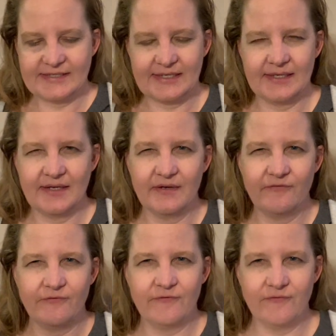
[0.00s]
did
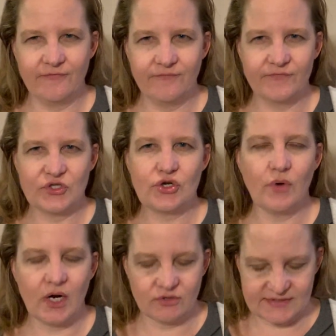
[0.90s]

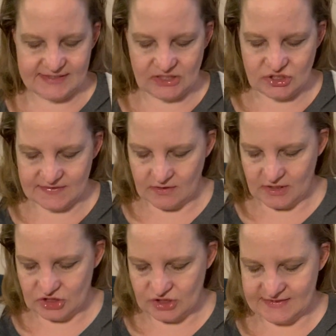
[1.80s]
200 stitches on
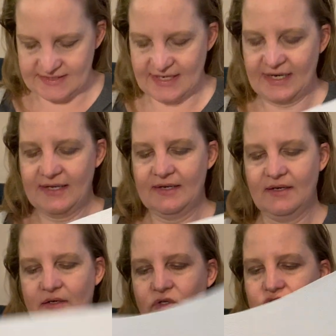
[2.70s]
it just to get it
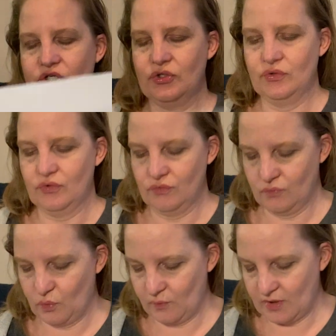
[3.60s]

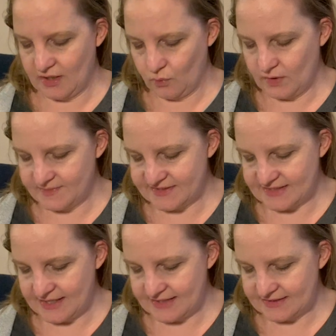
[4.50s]
to WIP
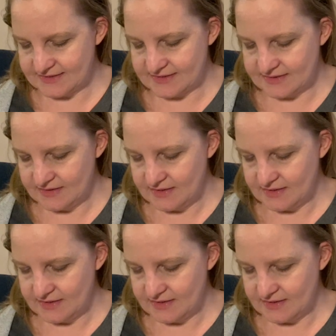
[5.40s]
status.